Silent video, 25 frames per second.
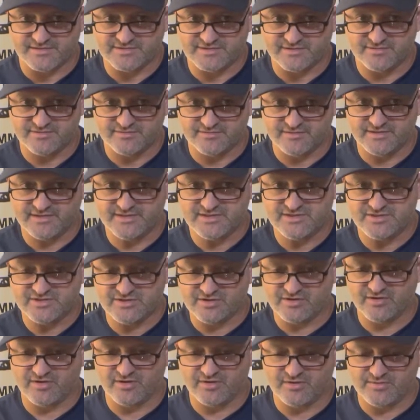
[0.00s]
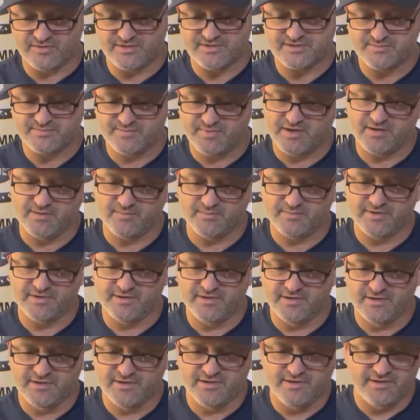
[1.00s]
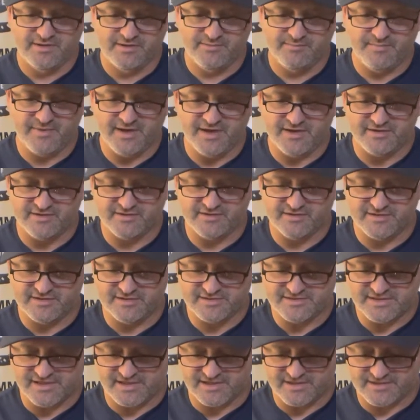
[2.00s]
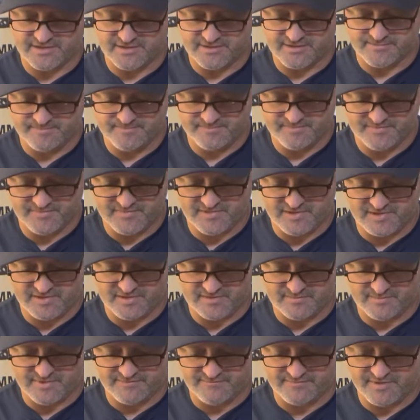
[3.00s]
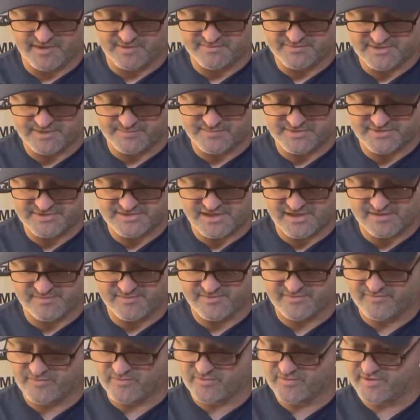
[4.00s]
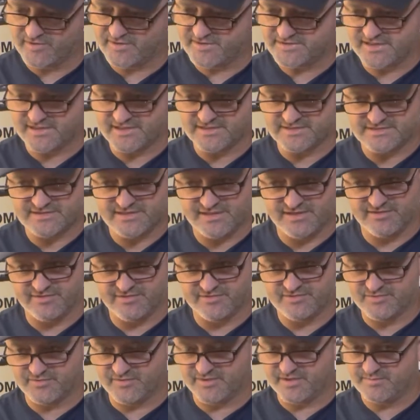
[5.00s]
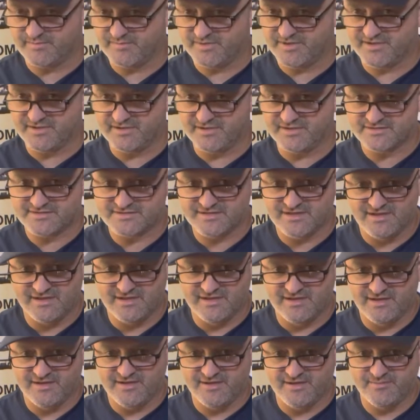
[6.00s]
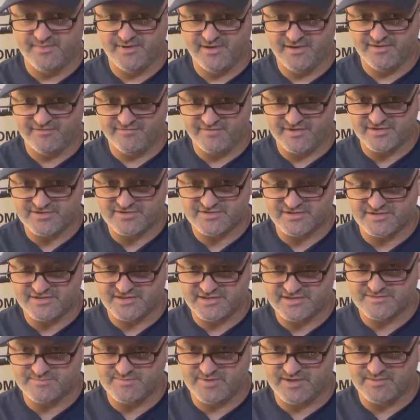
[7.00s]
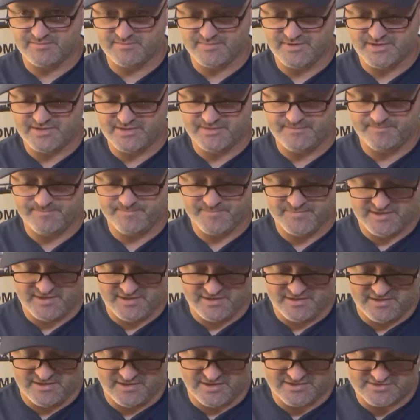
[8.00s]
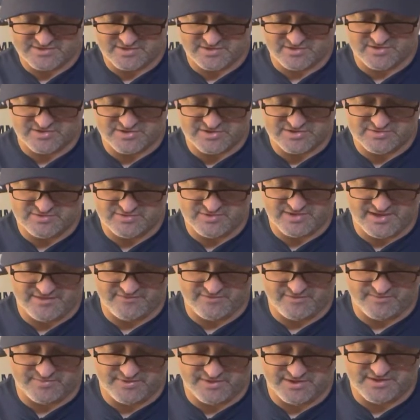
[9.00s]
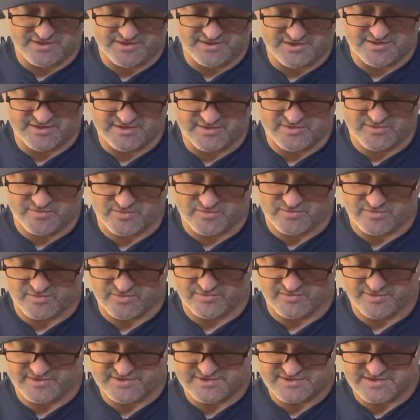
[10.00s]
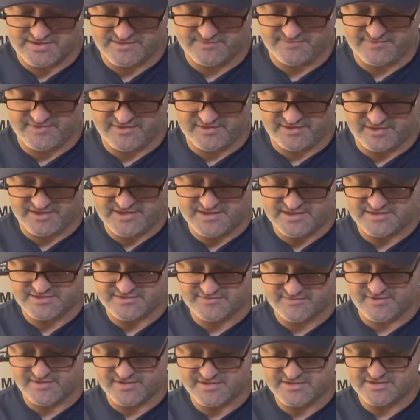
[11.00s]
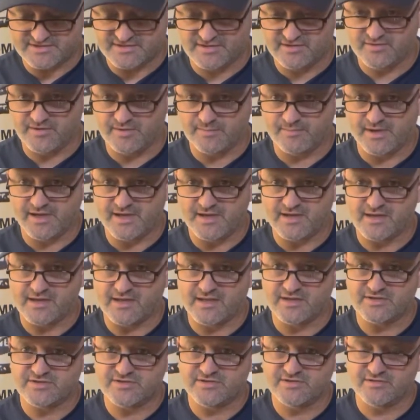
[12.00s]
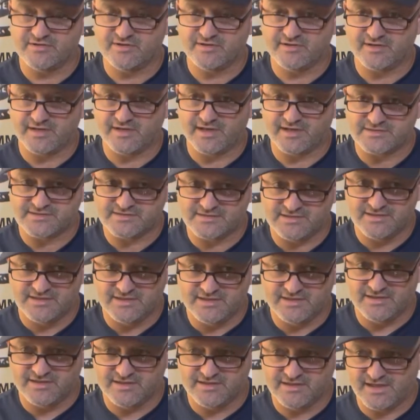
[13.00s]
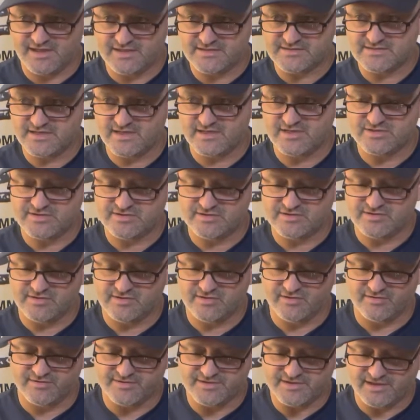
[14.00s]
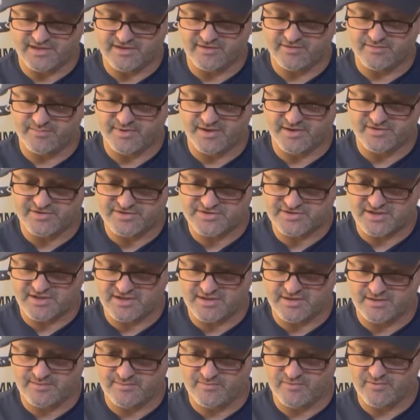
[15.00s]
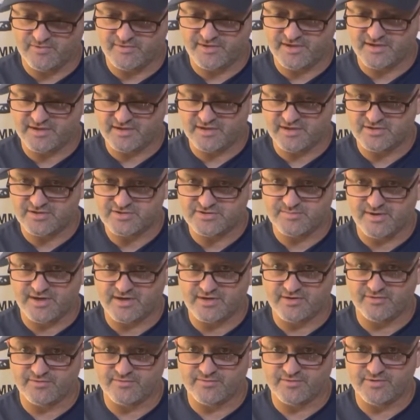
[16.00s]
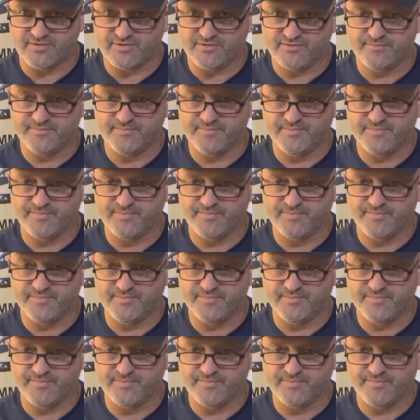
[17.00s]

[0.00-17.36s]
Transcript: So at least you can always pump manually the tire. Um, I pumped up a tire before. It takes 10 or 20 minutes, but eventually does pump up. As long as you have a plug or the, the leak is very slow, it might get you the next gas station or tire repair shop where they can get you back on the road.